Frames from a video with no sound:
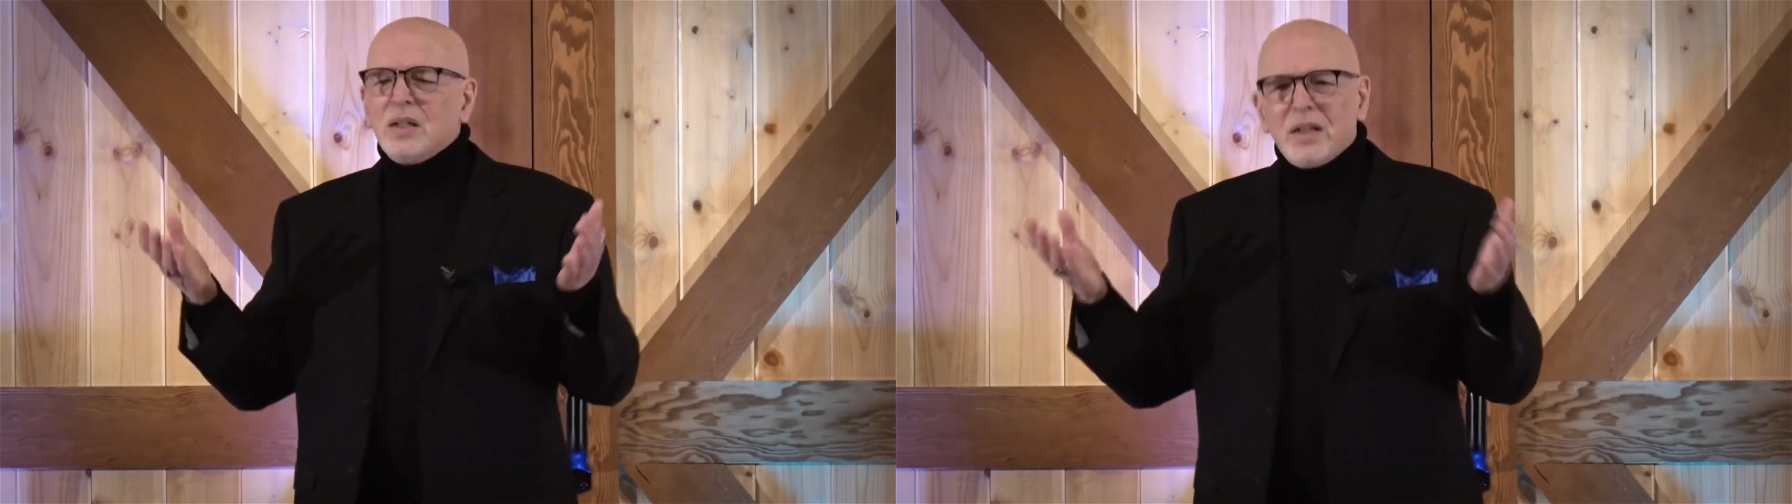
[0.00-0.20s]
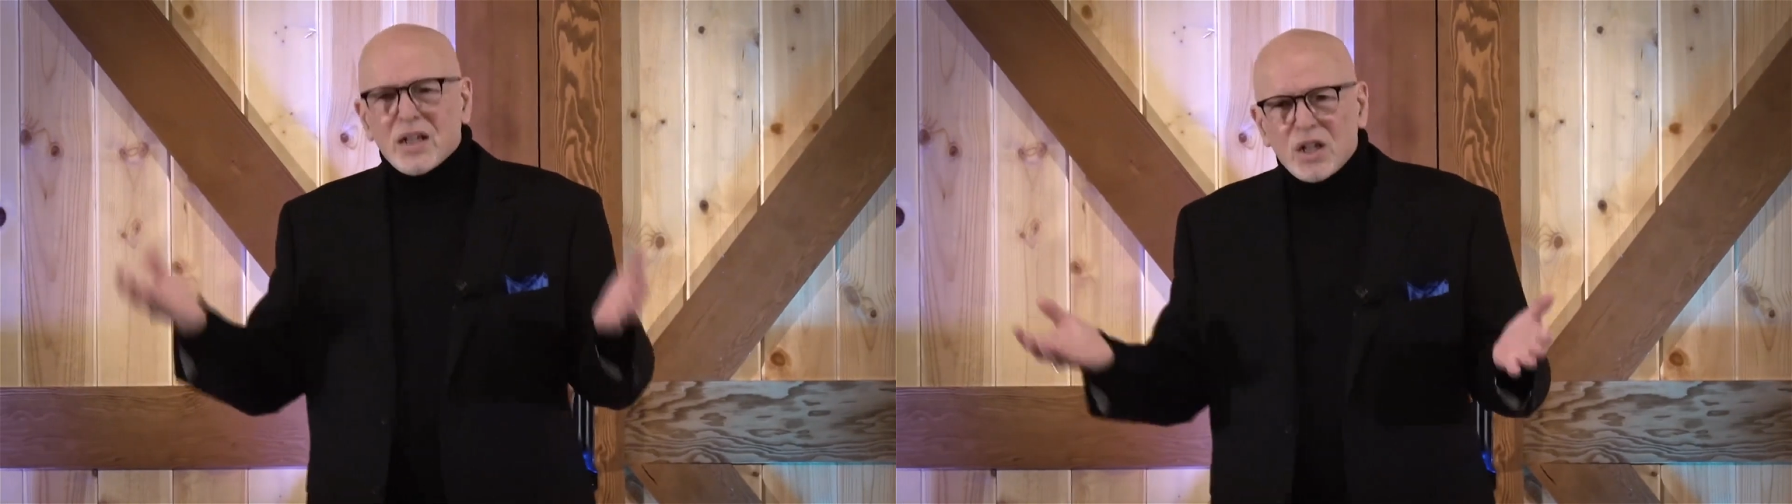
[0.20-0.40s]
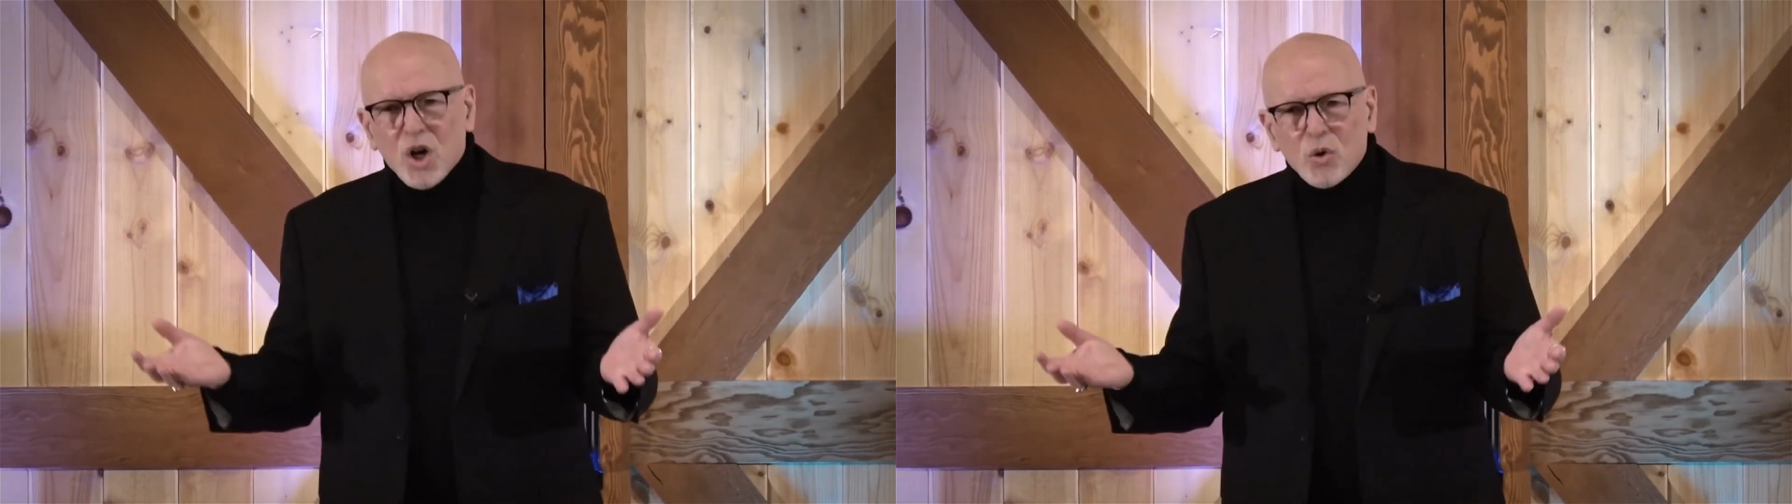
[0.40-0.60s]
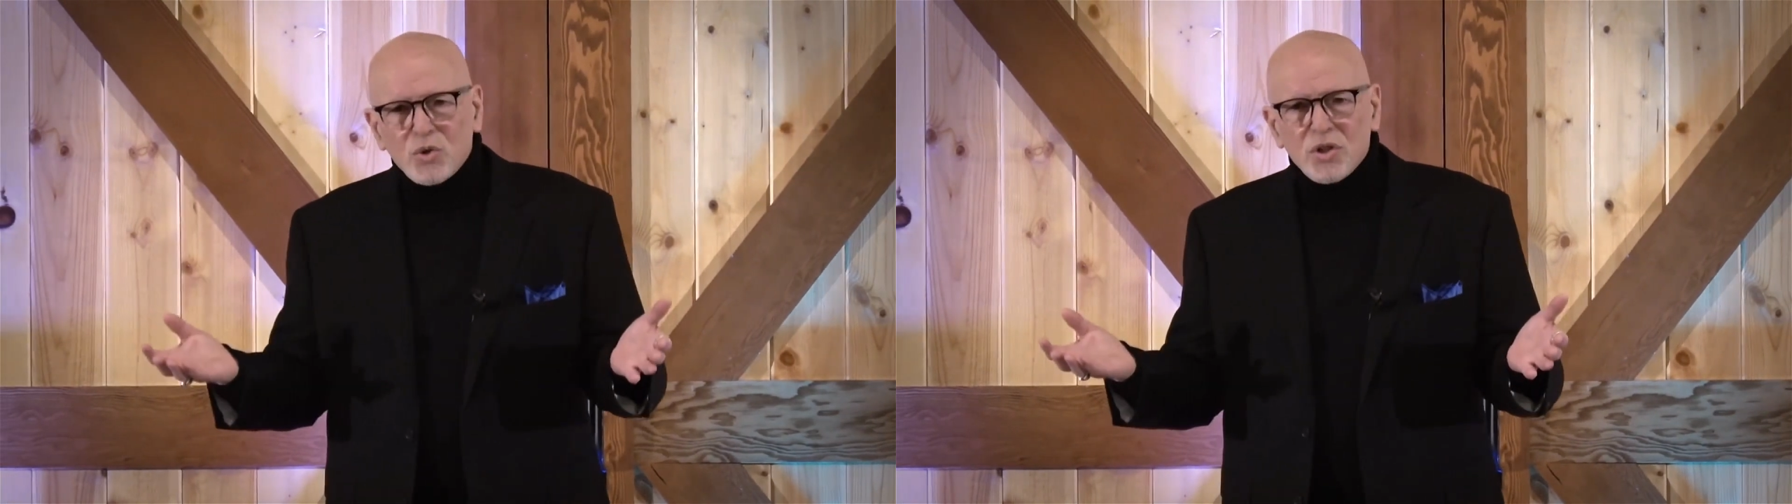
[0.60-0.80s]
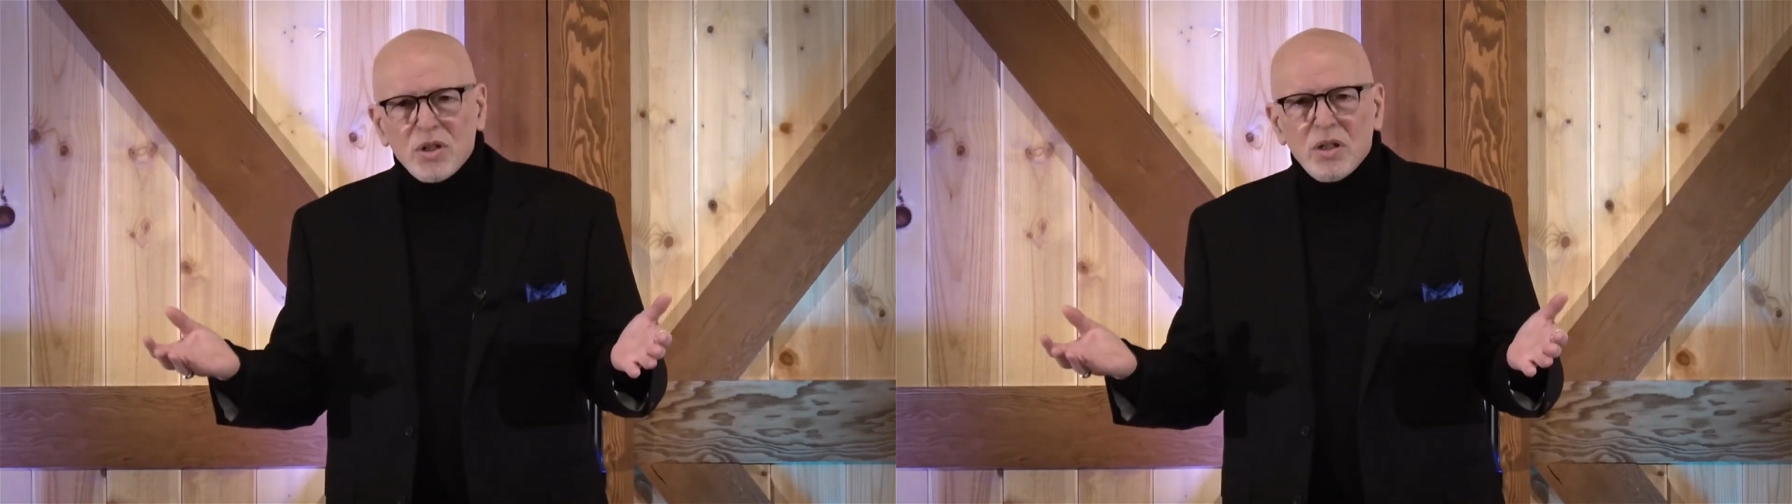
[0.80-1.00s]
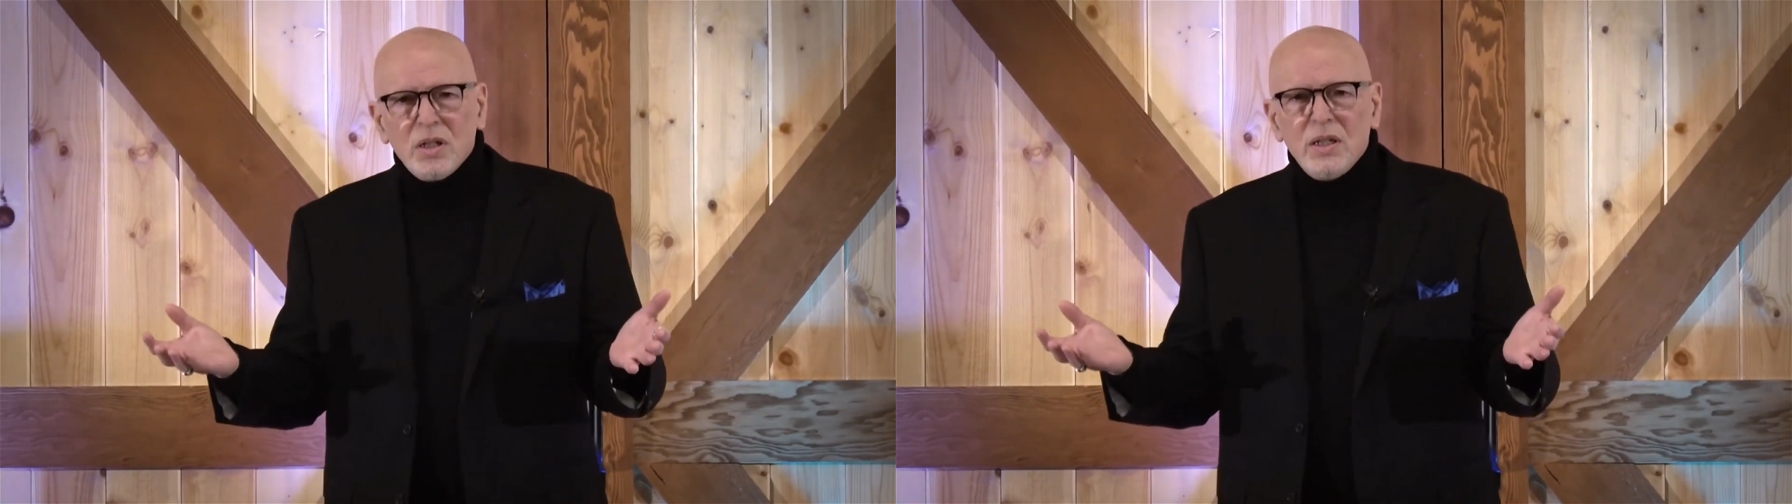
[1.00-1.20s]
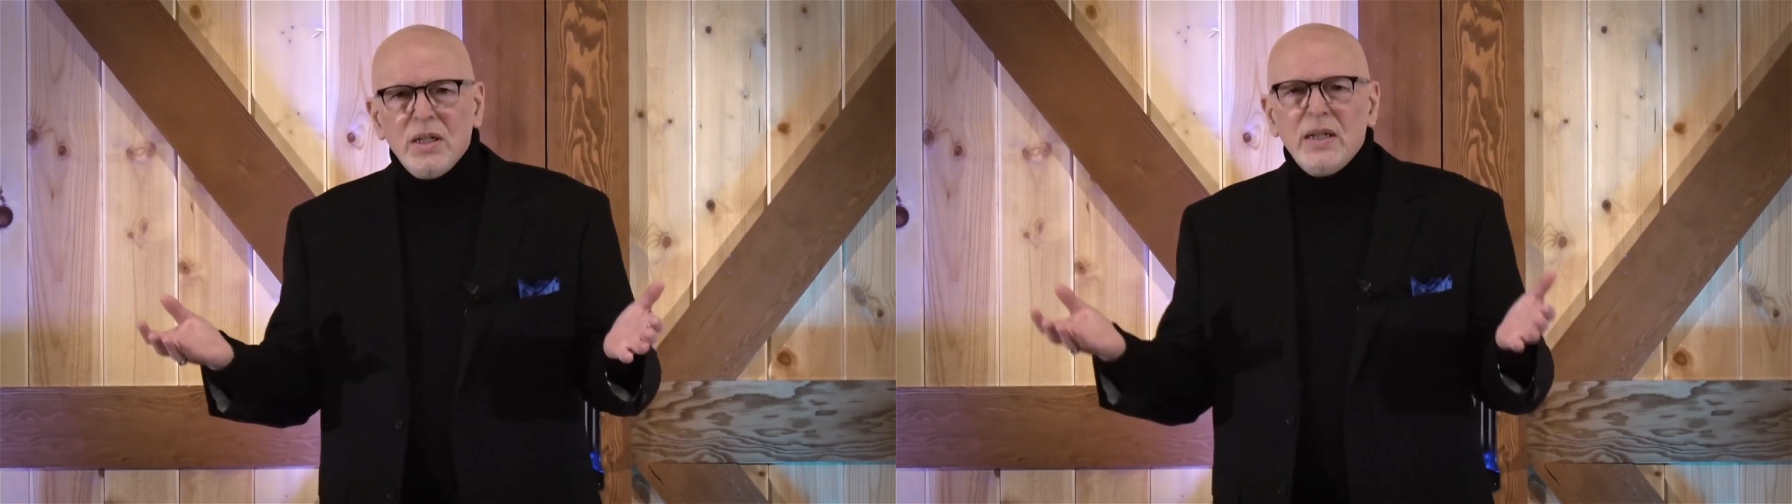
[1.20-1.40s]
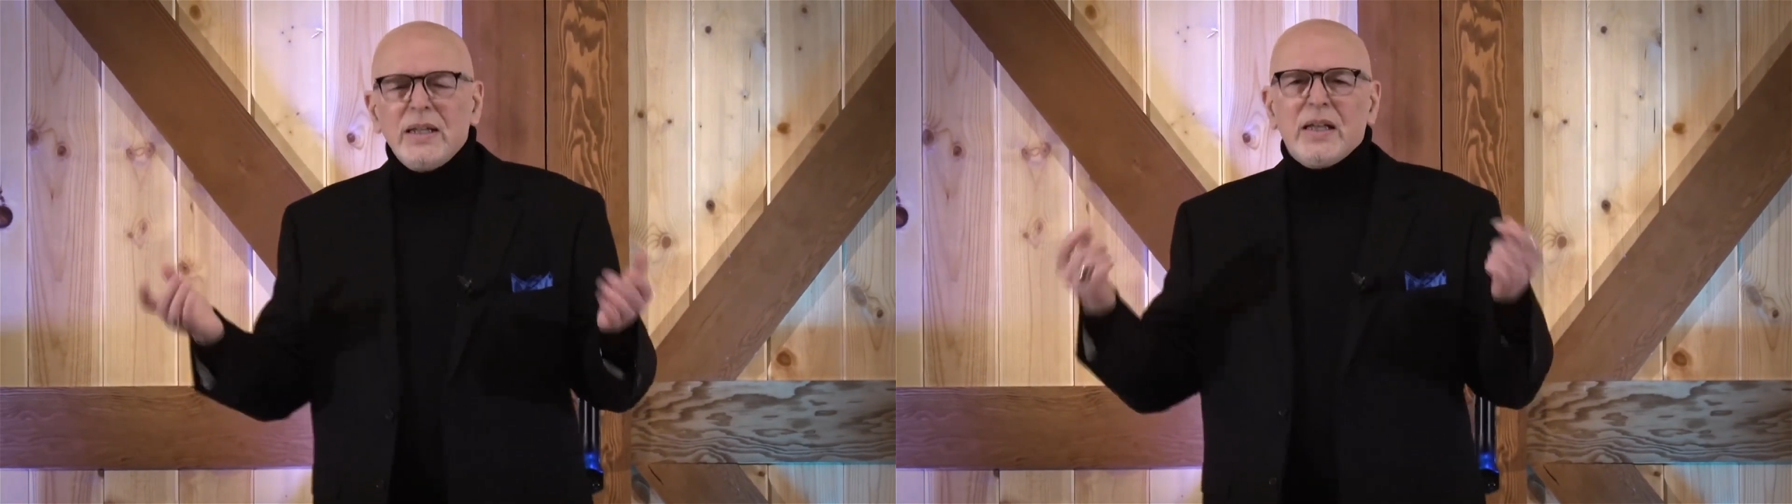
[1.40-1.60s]
Get a coach.
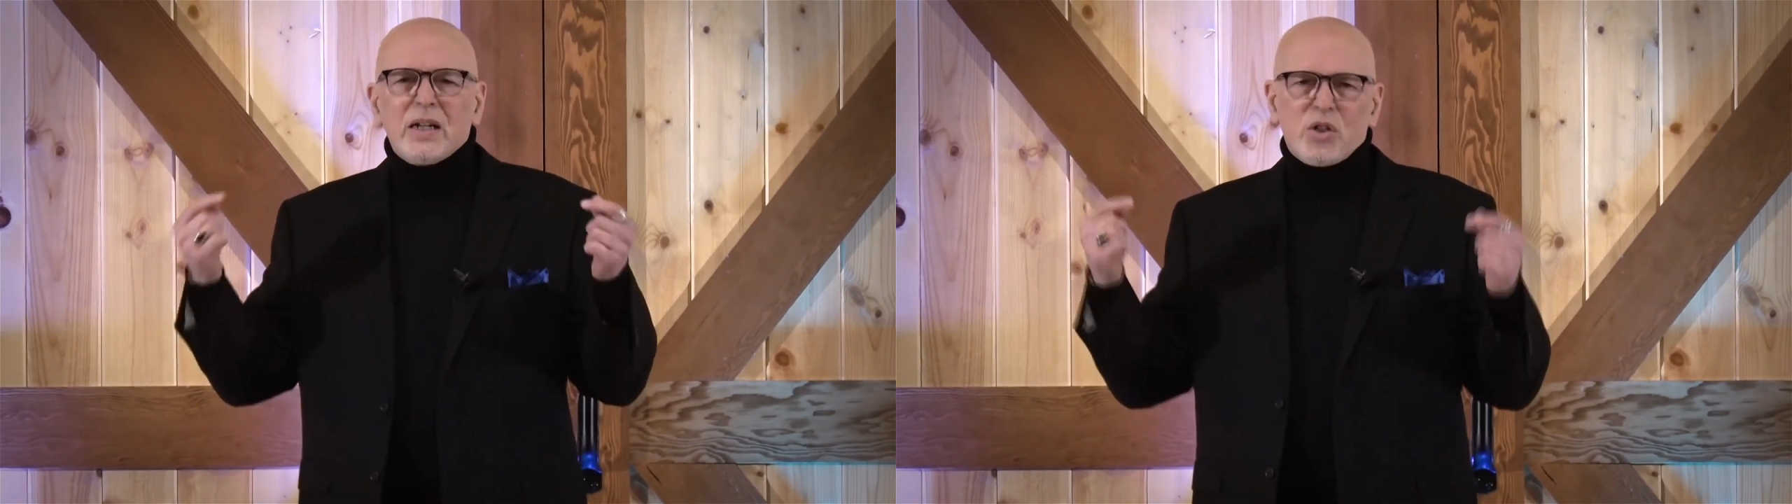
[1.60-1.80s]
Get